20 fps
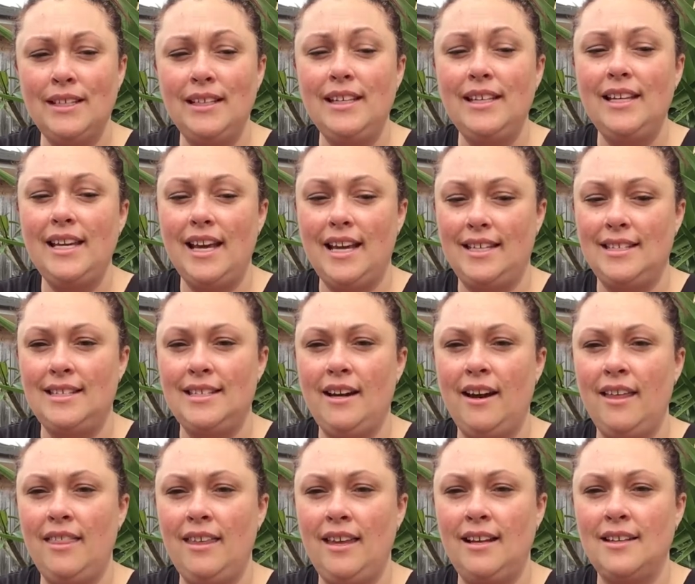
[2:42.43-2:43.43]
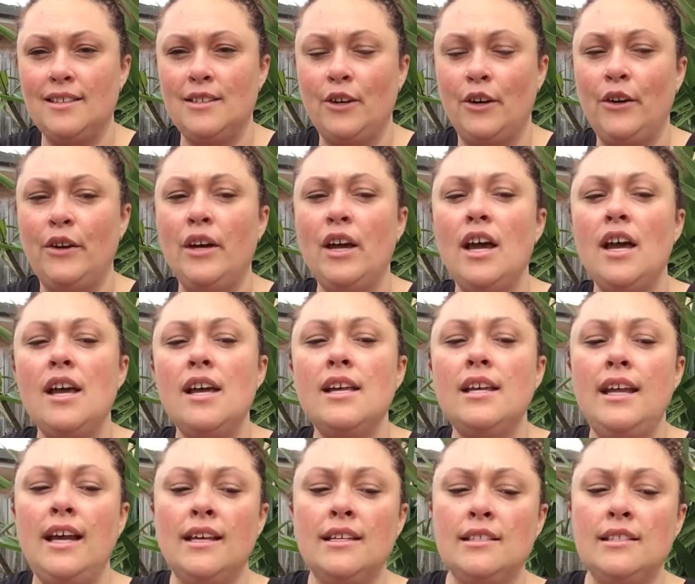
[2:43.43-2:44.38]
Yes, I think so. Now,